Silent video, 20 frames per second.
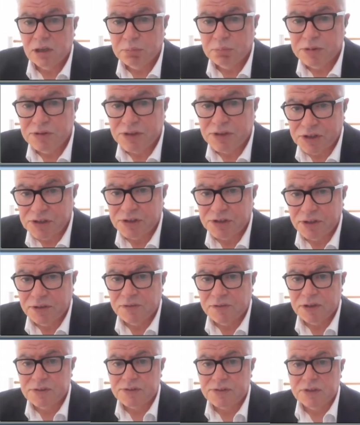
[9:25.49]
position
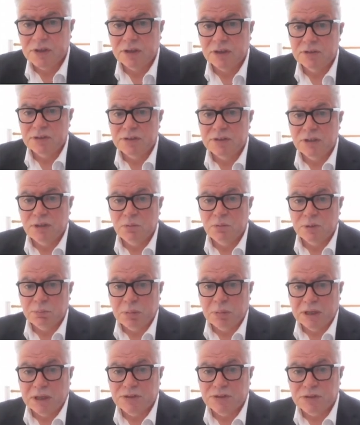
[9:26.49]
of uncertainty with
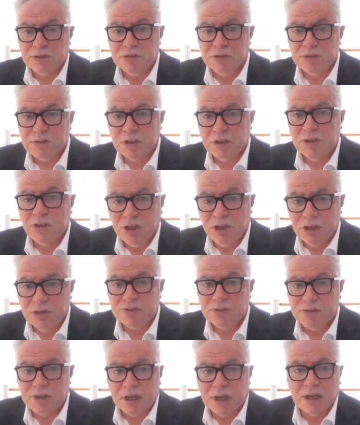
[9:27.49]
patients and
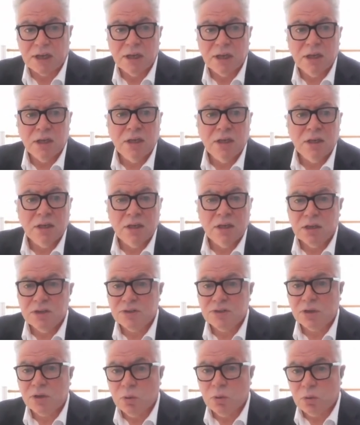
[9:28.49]
use that as
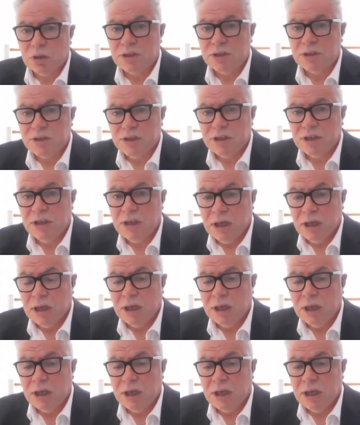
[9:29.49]
a quality